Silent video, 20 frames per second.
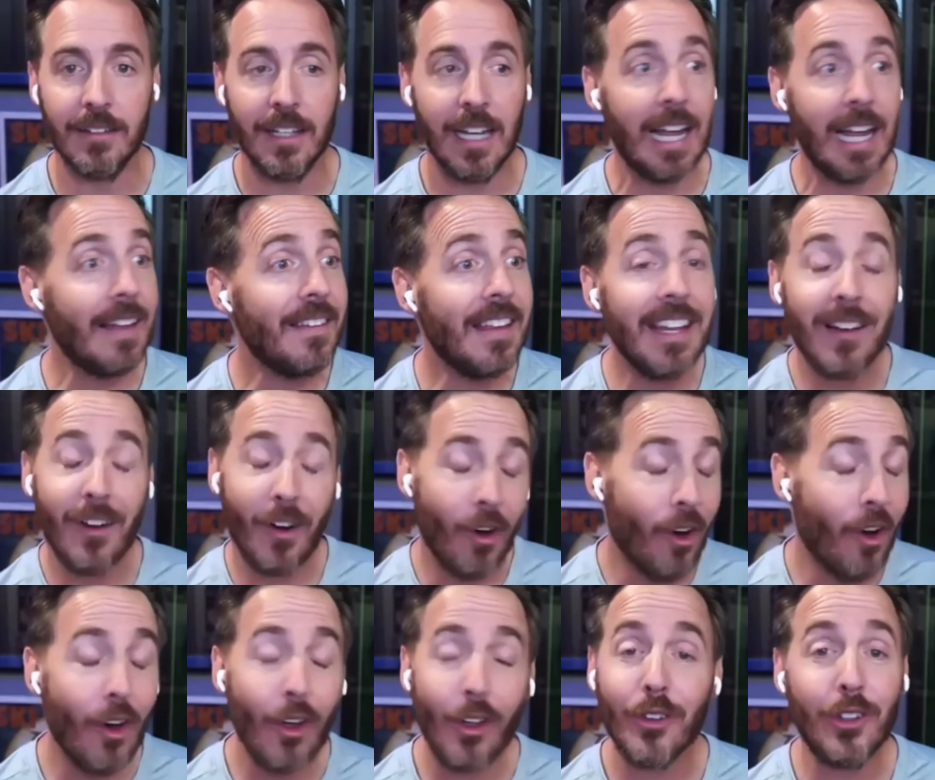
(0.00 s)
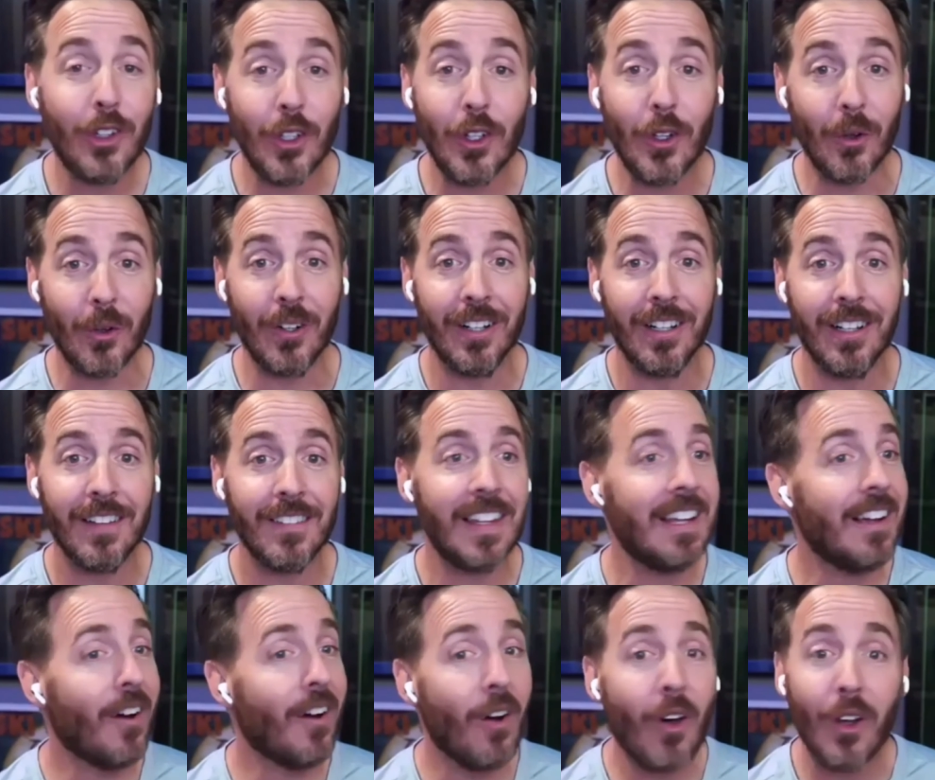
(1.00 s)
And they all do. They
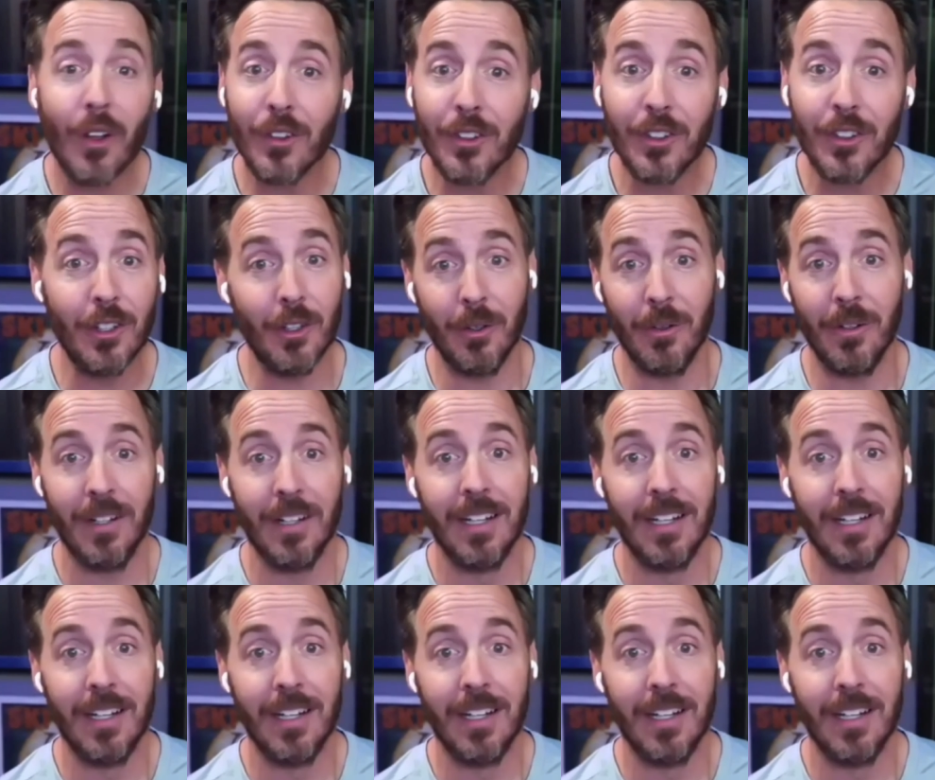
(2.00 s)
all do.